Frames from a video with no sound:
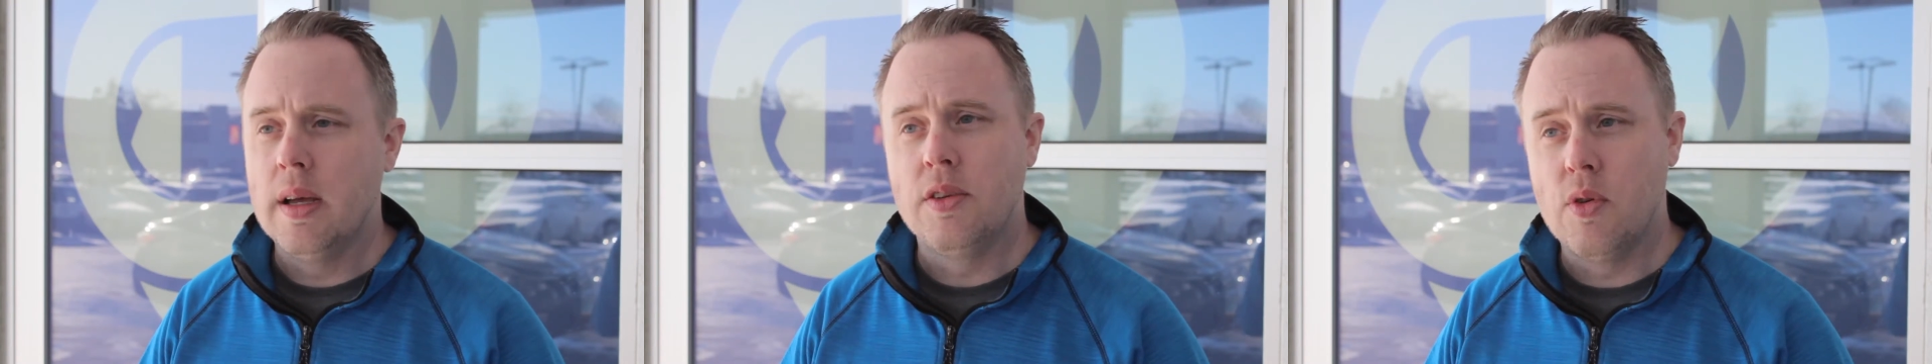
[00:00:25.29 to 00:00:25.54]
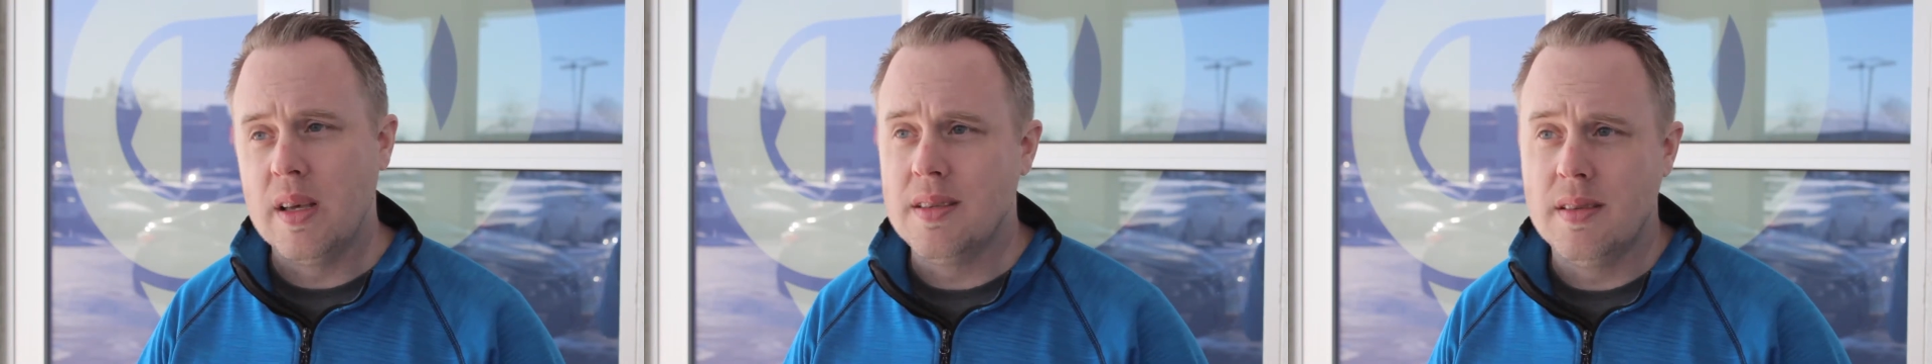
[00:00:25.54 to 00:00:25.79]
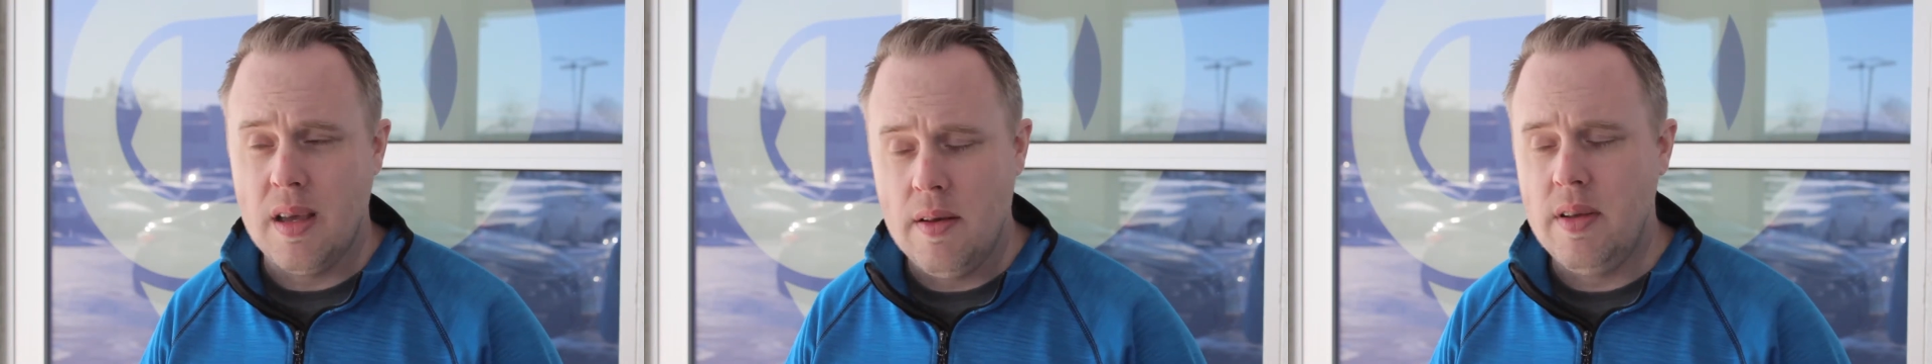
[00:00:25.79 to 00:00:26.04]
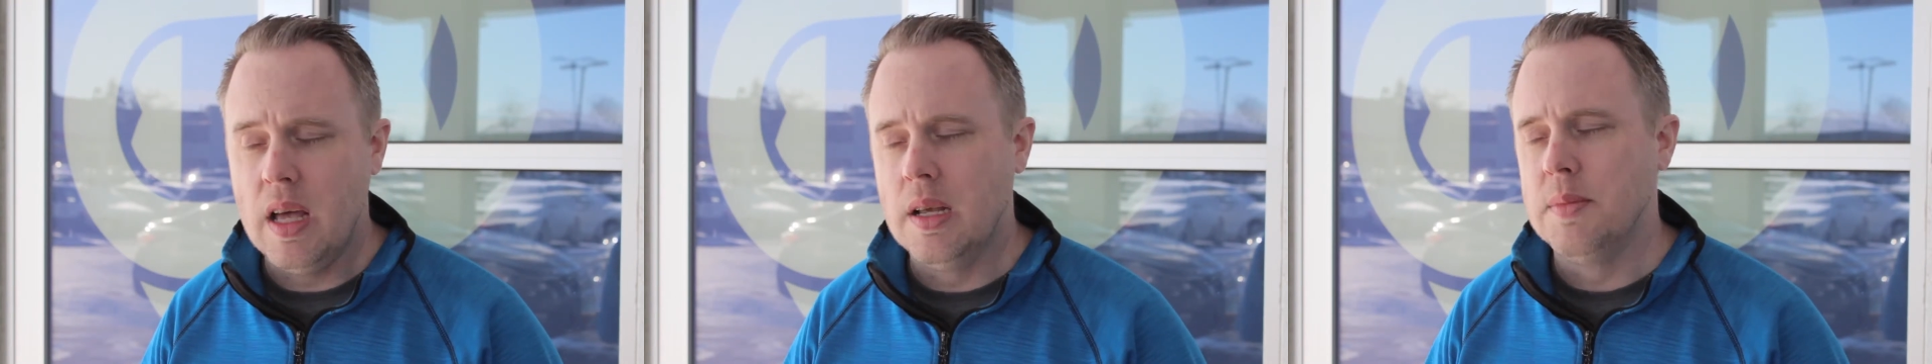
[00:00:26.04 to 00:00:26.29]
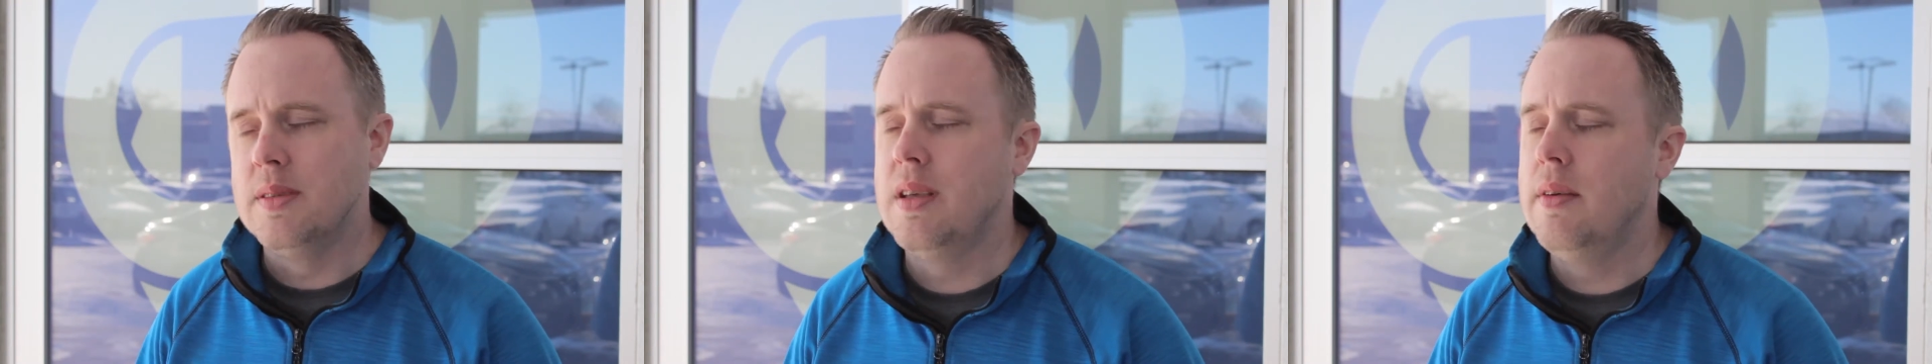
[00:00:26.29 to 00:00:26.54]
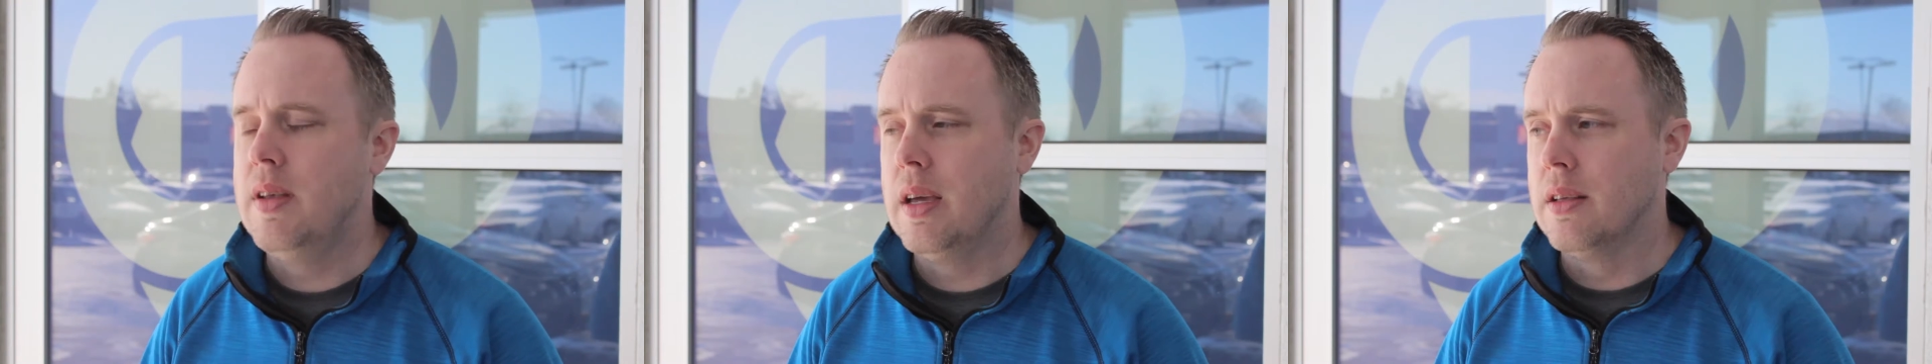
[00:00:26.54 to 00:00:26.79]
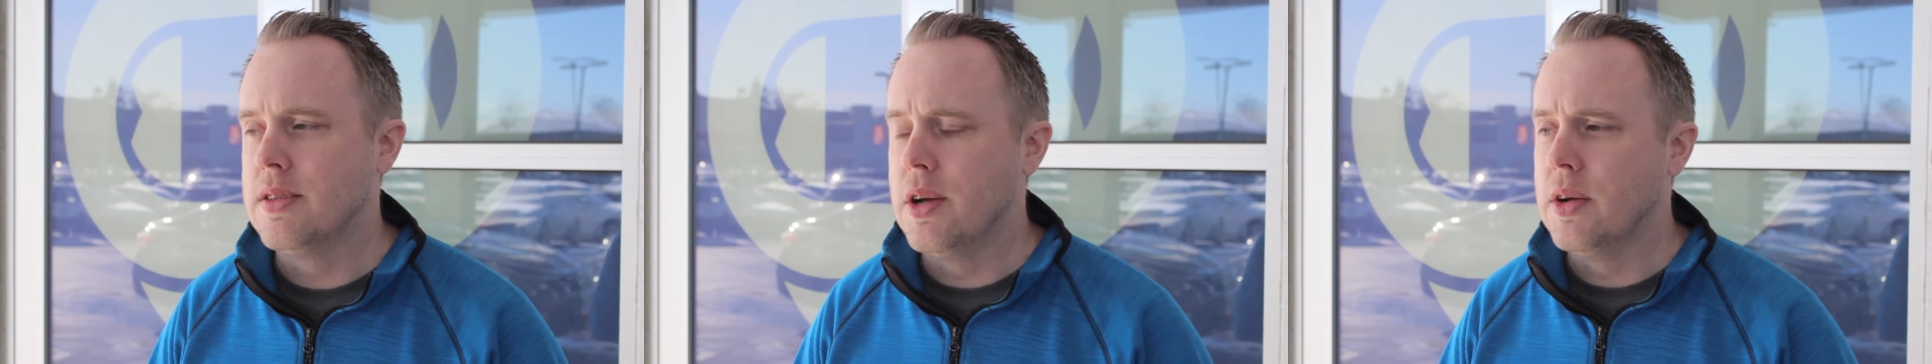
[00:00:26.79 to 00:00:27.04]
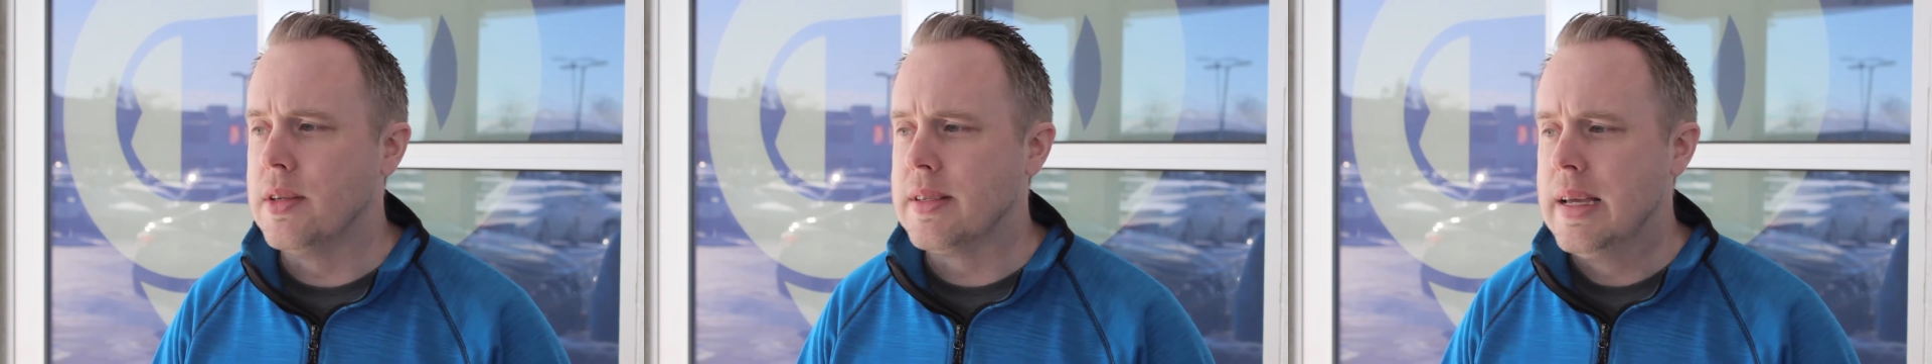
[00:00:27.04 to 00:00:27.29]
address the safety items and safety
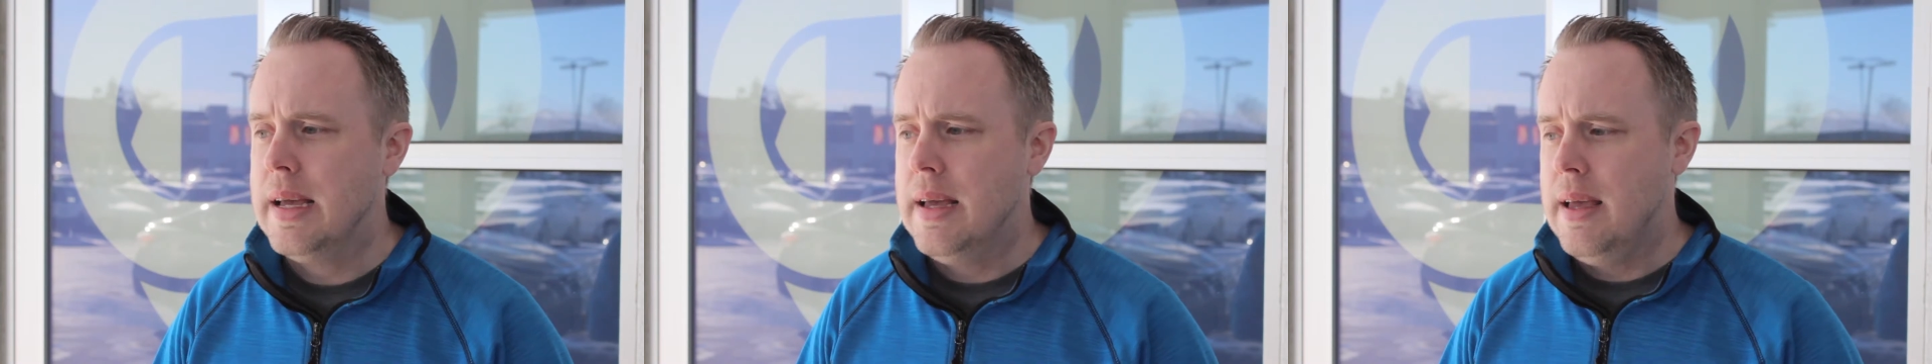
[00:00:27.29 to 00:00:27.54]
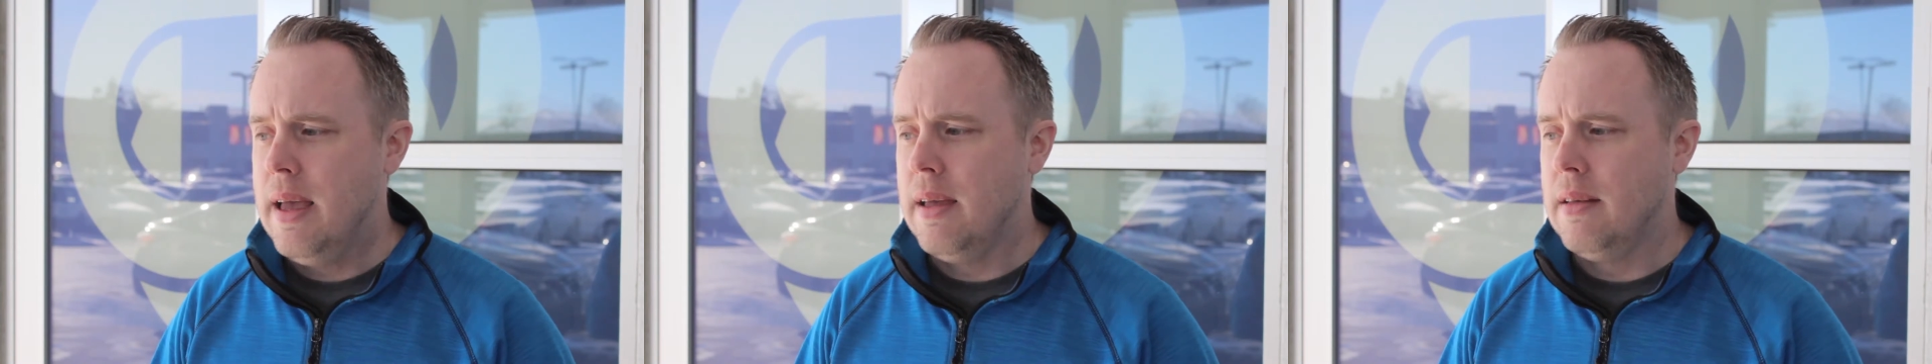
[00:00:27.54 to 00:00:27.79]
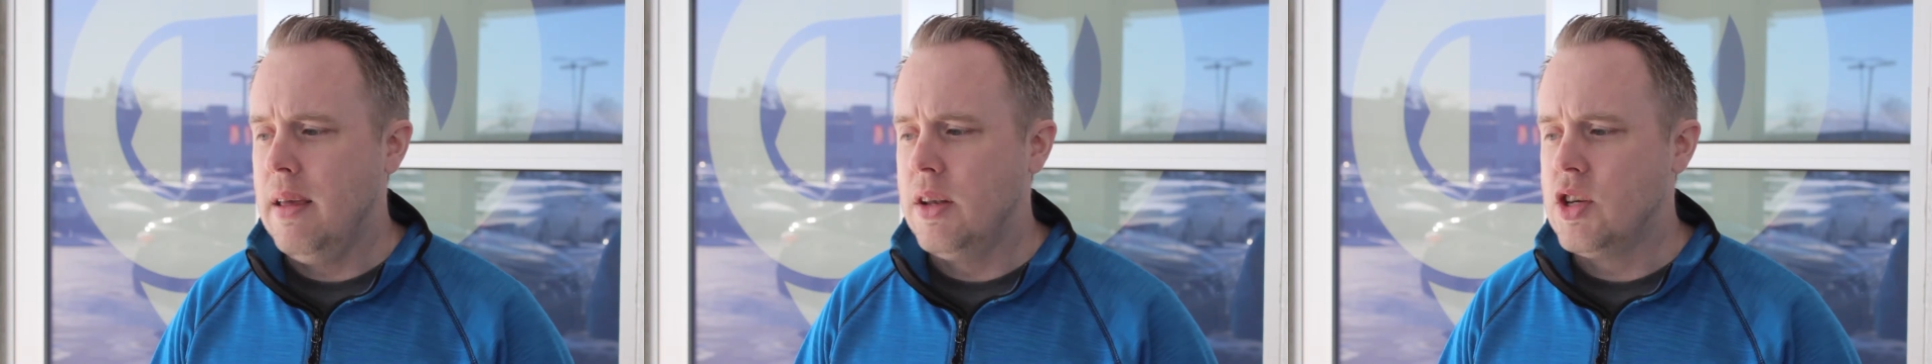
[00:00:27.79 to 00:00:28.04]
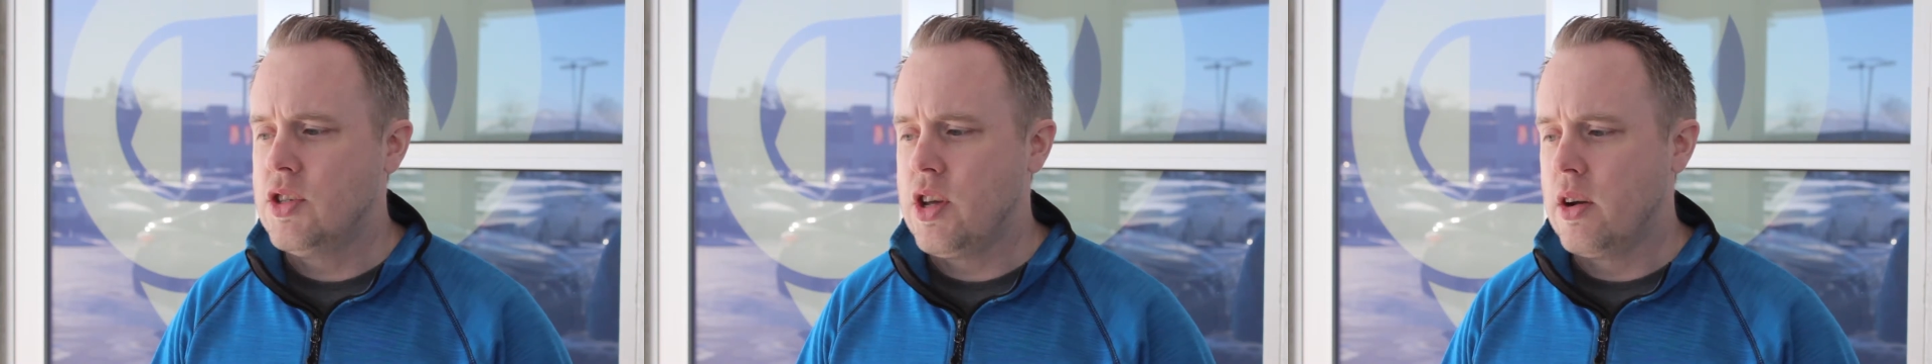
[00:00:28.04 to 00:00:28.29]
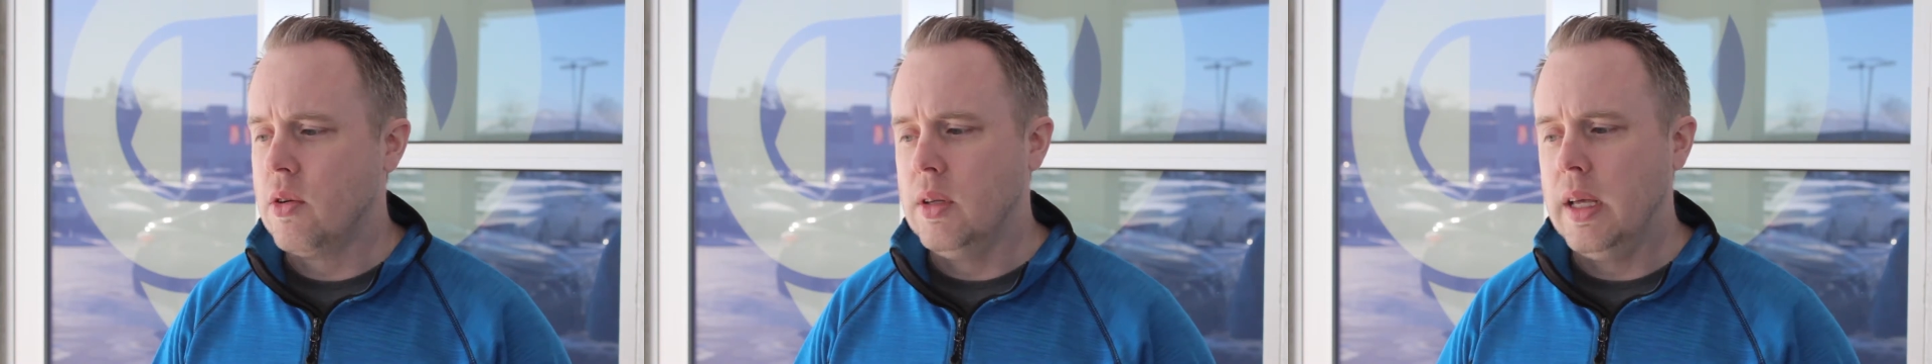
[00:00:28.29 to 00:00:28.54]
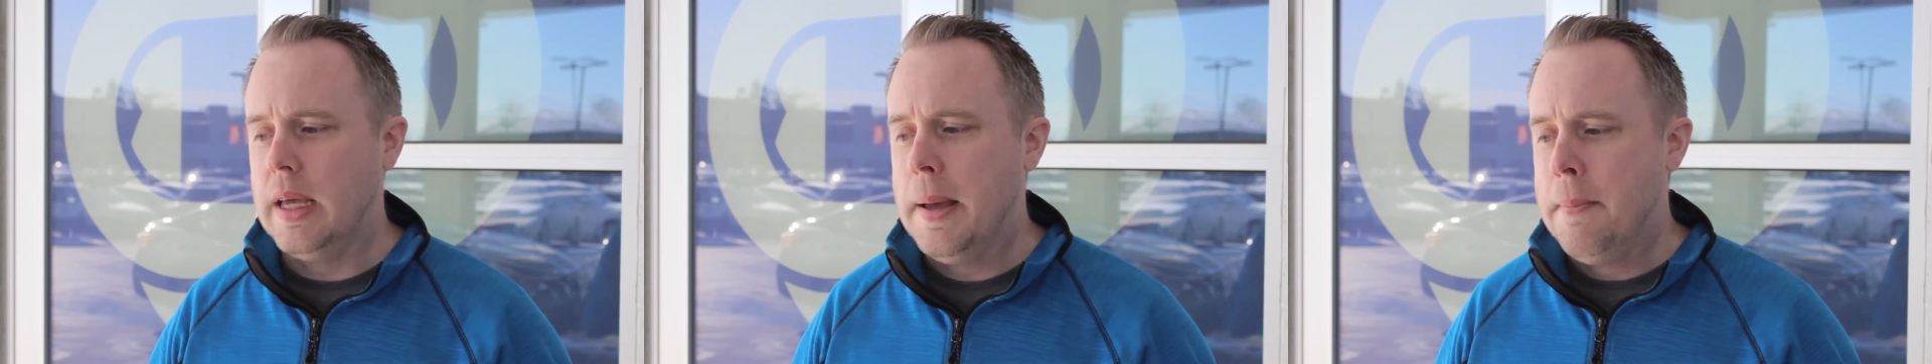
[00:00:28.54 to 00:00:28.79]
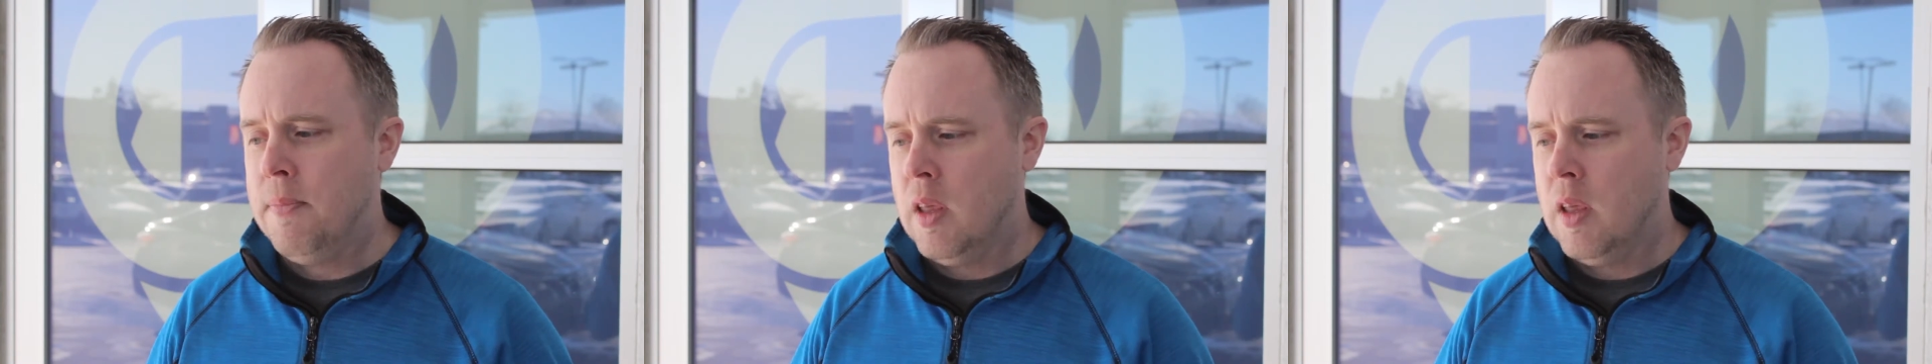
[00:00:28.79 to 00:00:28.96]
concerns, and just generally,